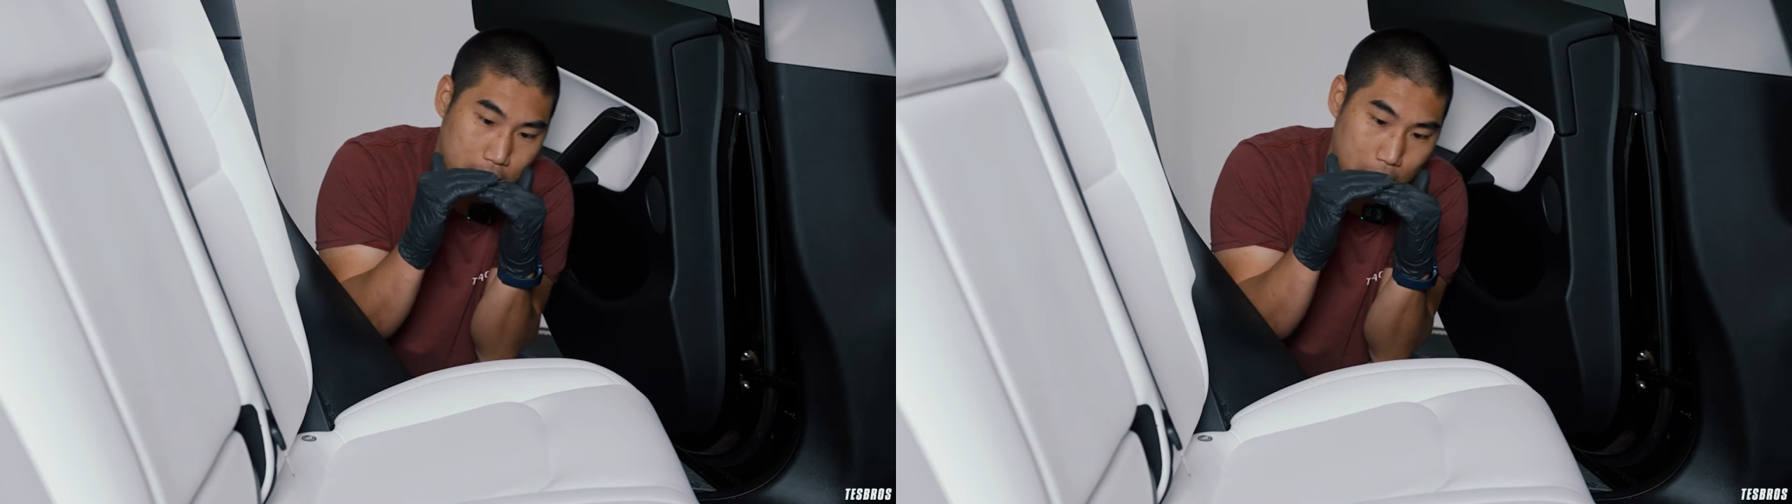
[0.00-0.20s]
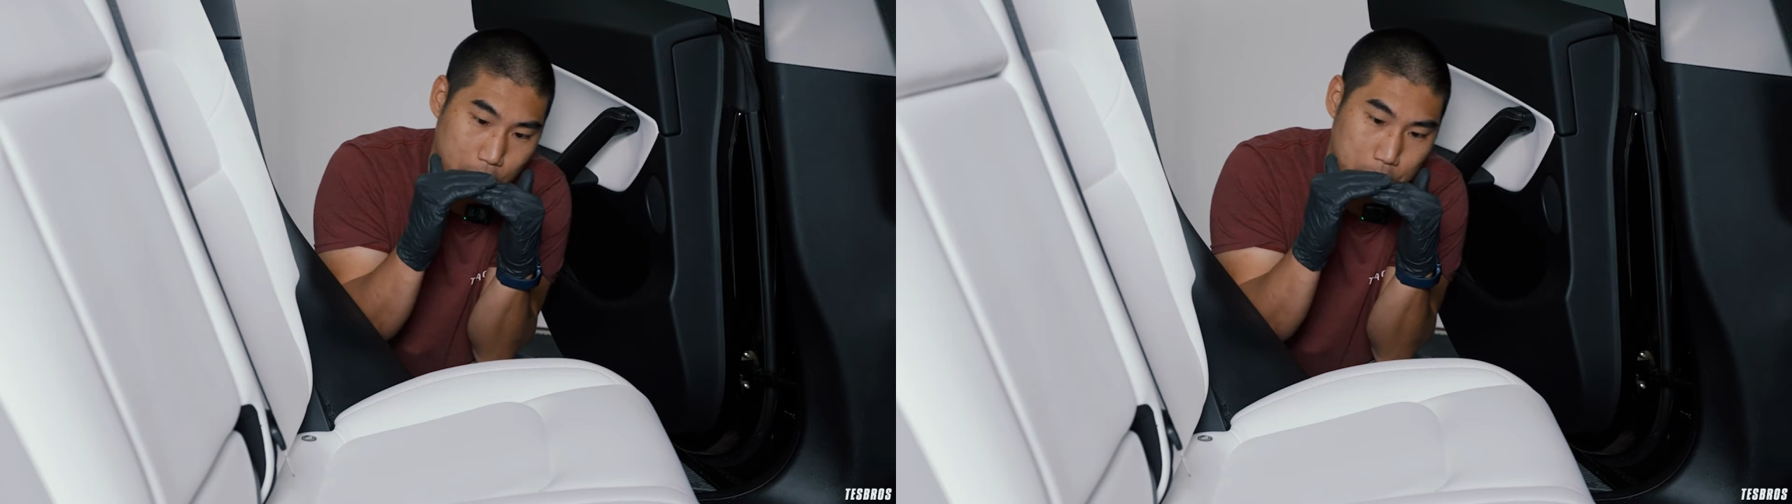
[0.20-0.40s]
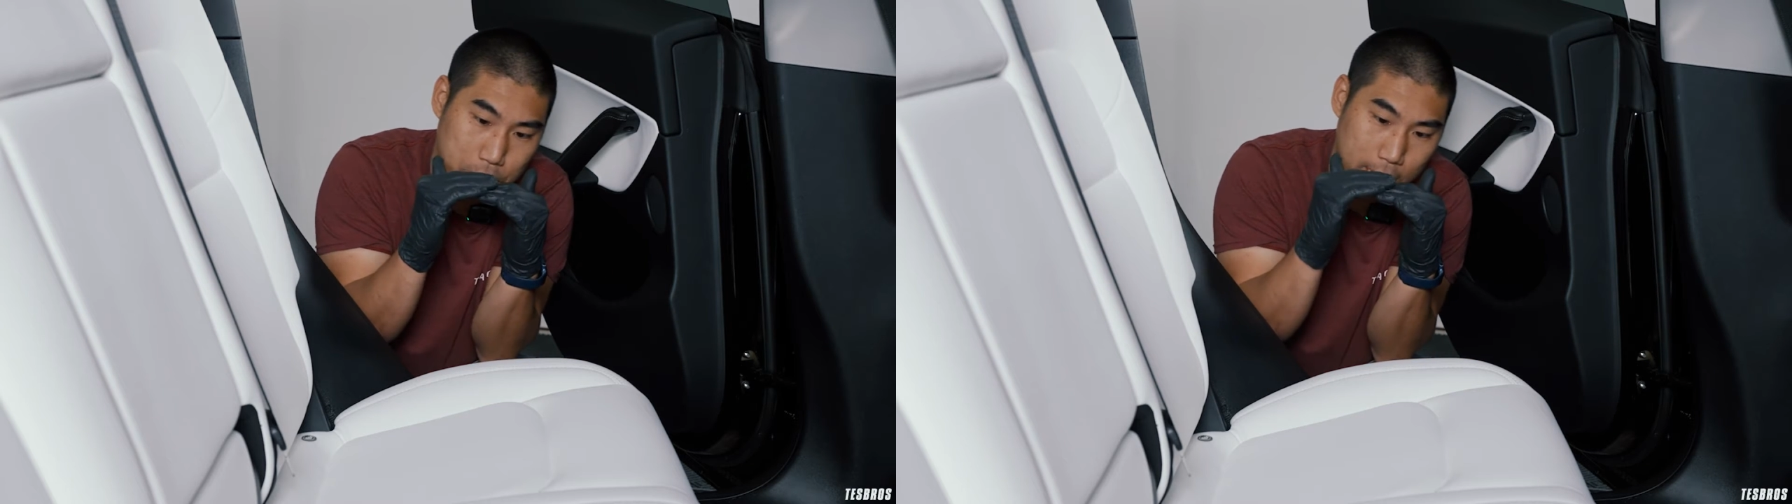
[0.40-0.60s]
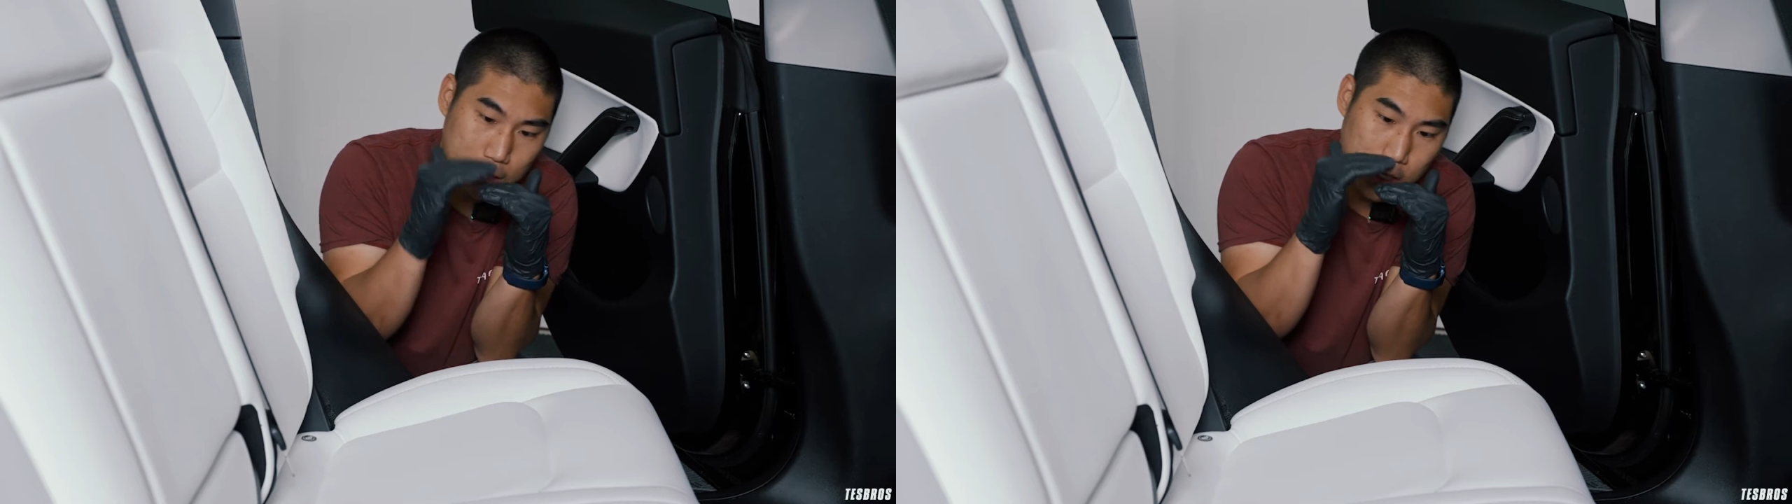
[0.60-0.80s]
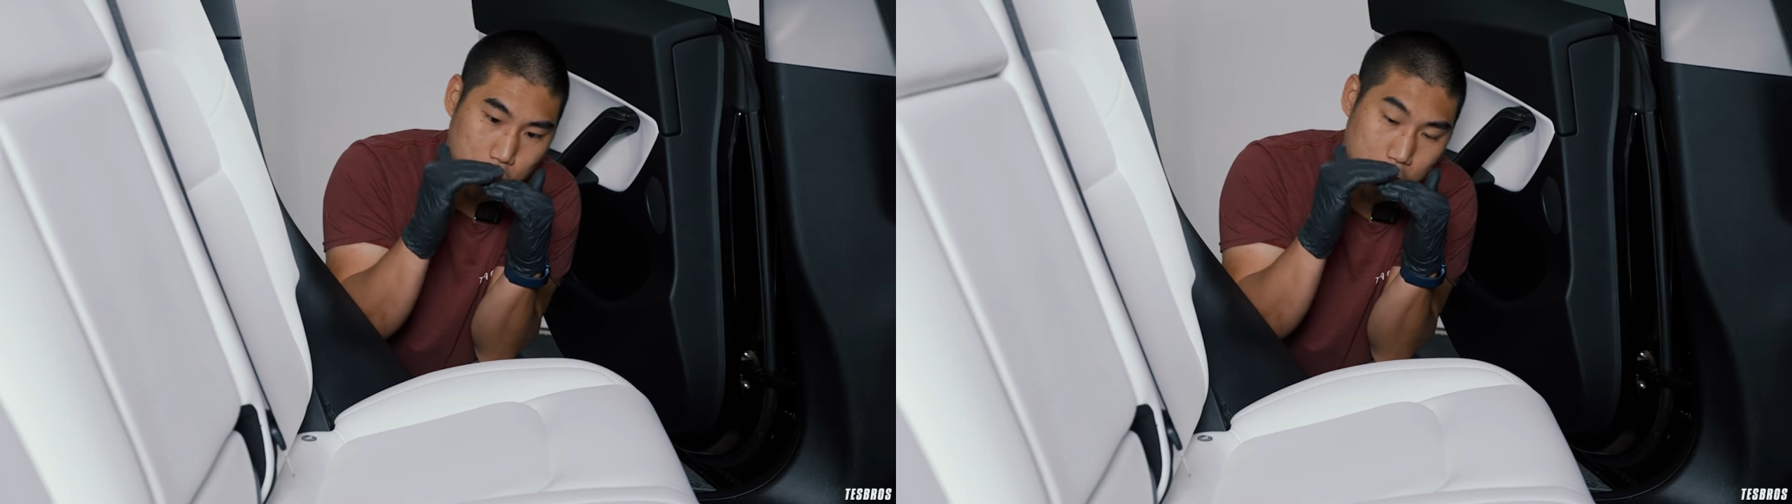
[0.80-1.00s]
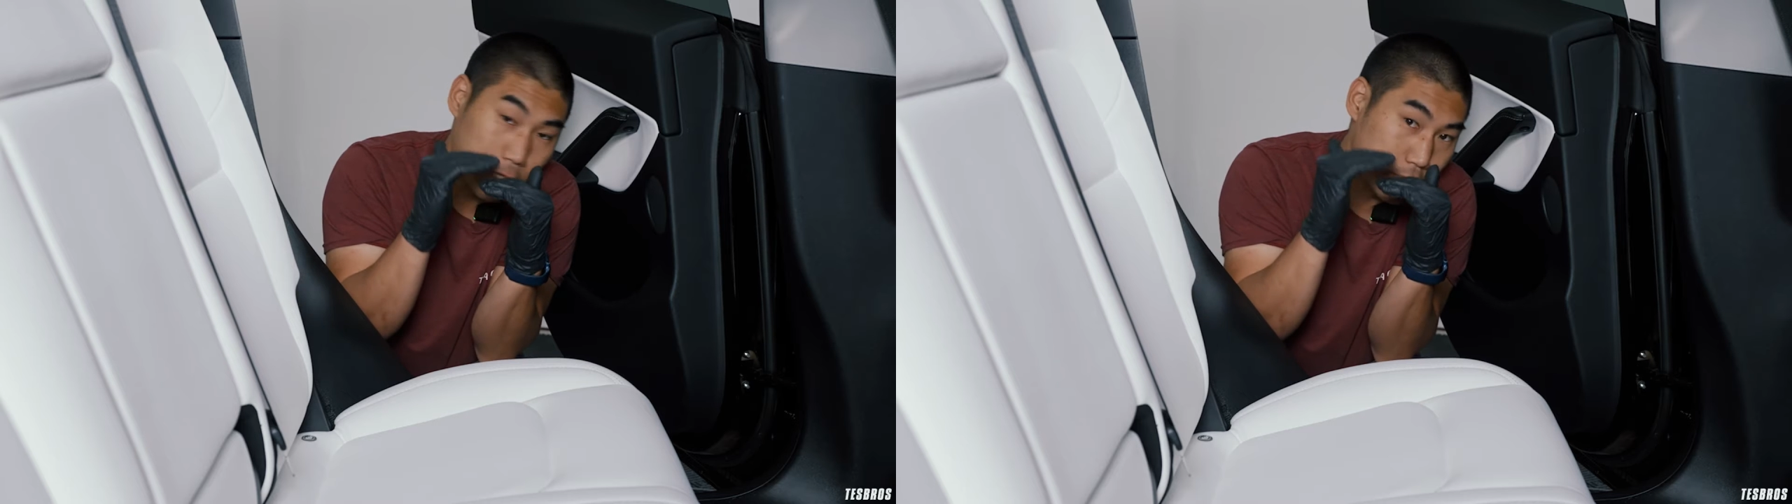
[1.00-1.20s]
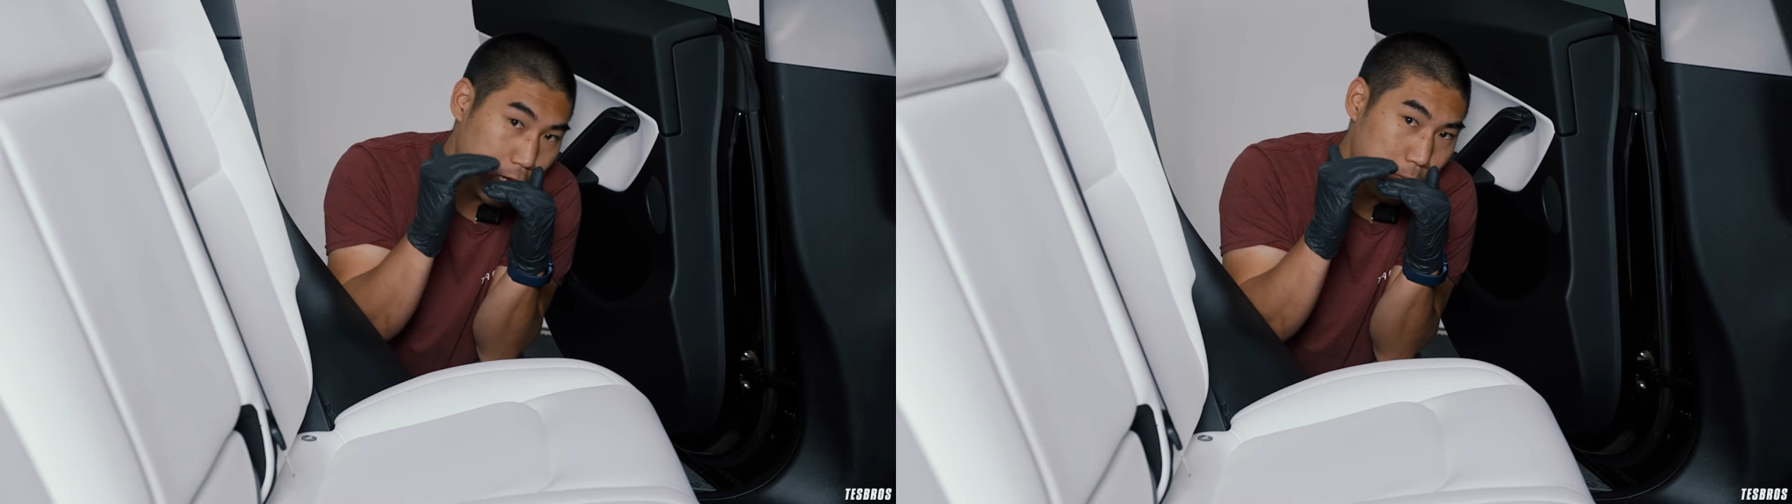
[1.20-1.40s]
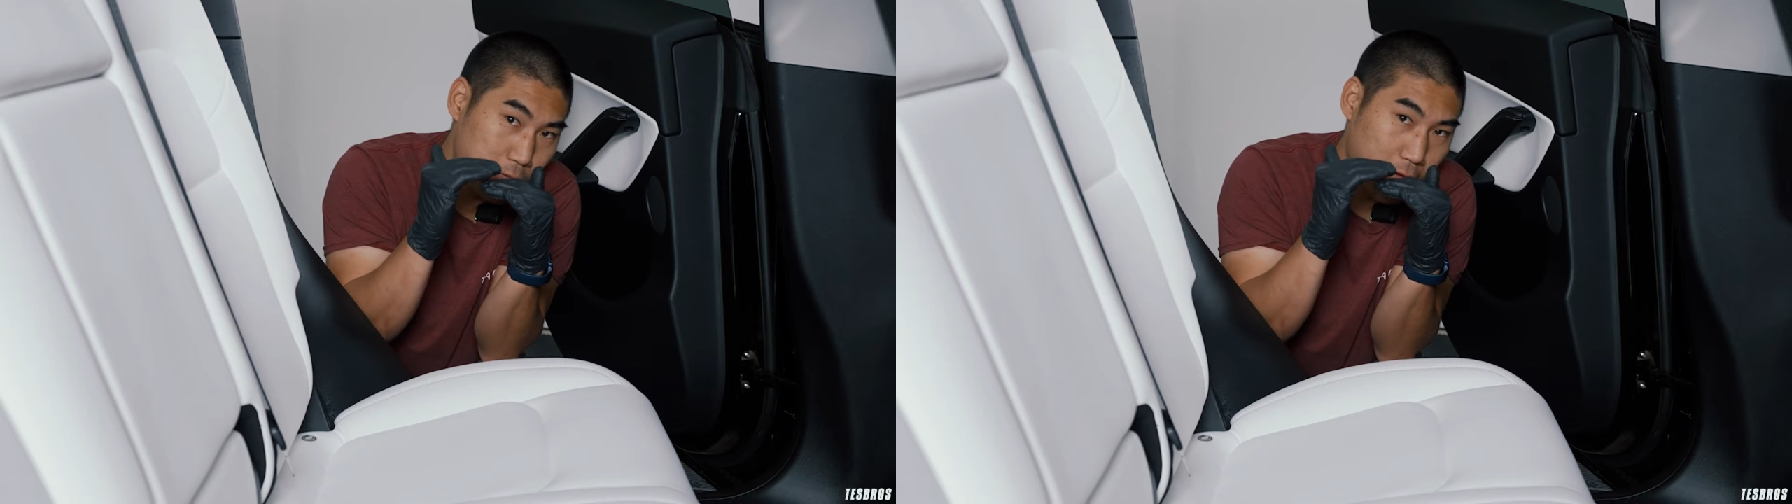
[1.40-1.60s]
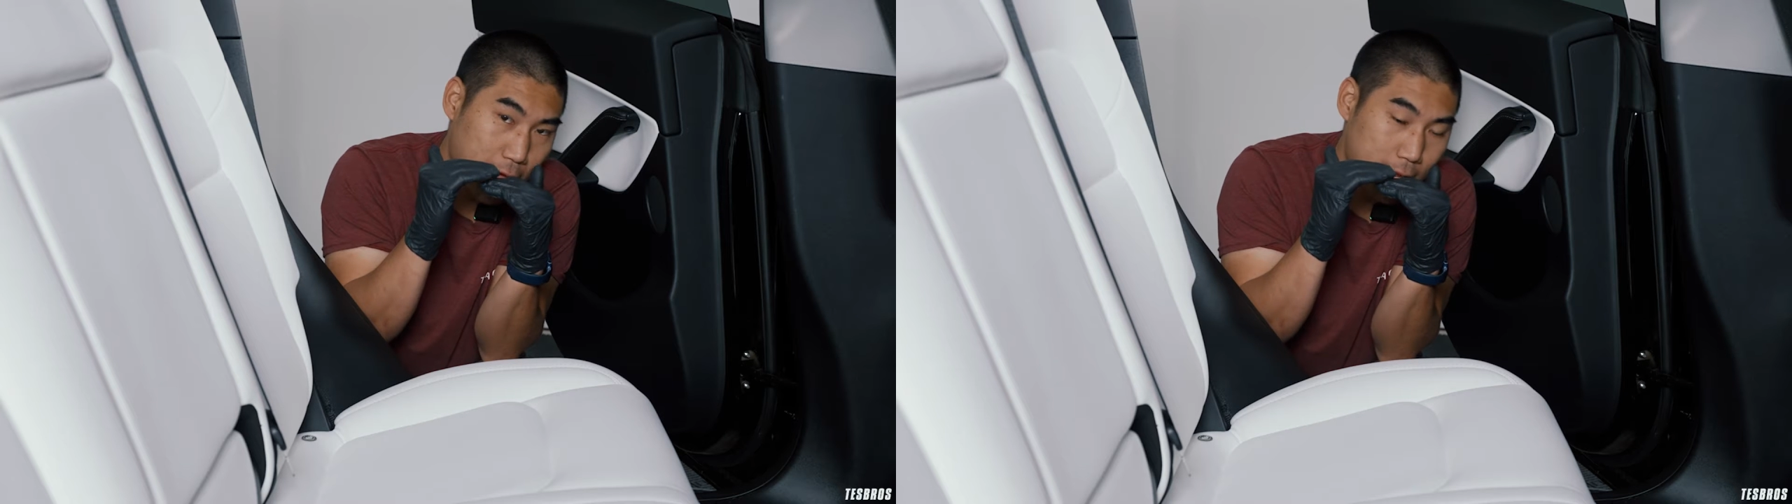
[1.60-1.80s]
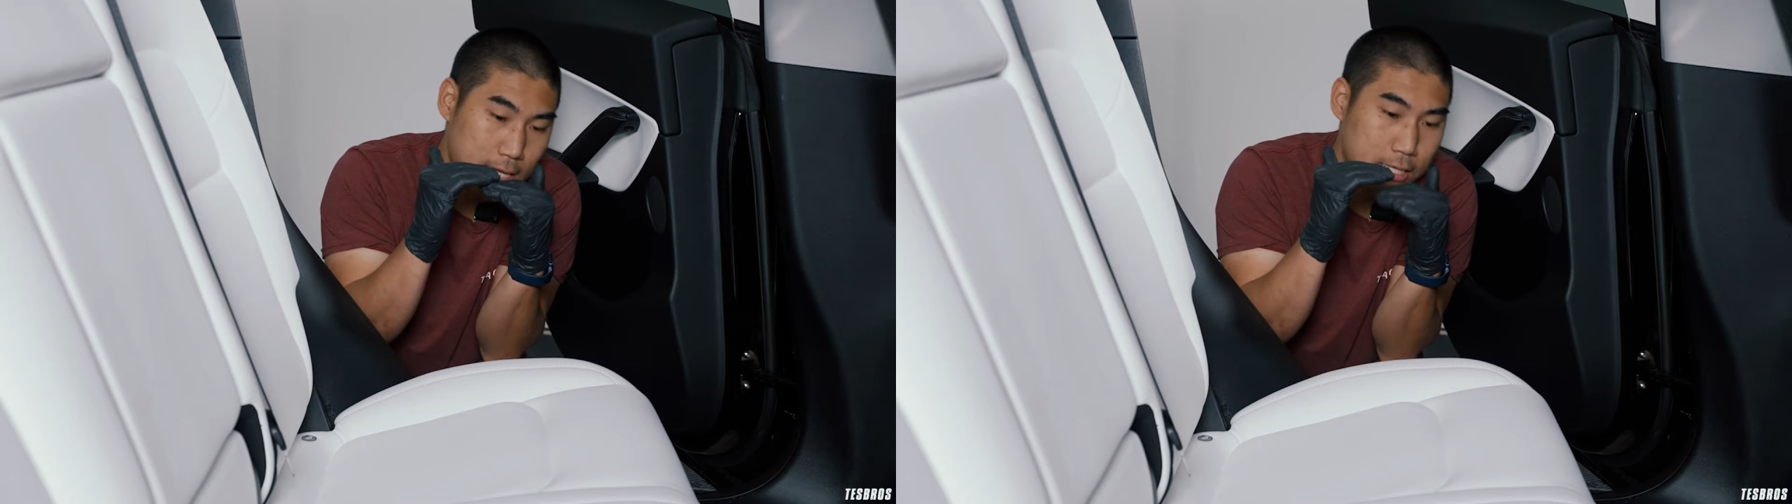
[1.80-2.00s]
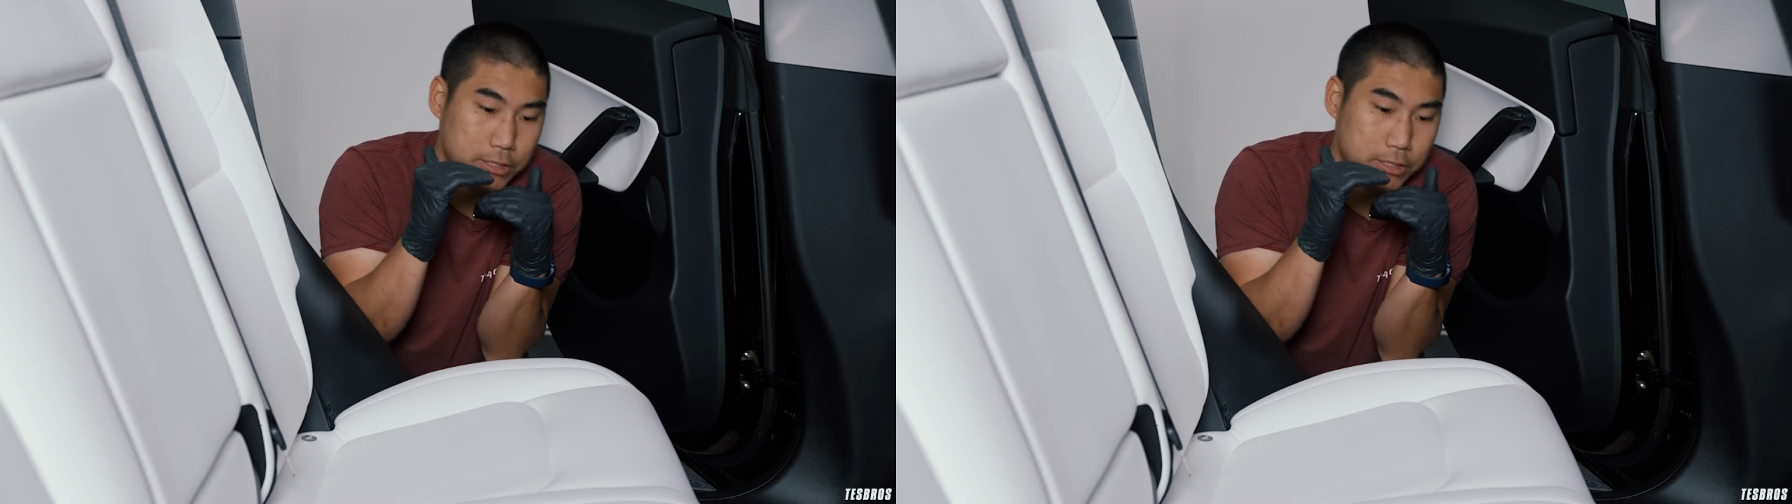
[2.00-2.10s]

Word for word: and we put that coating on top of that.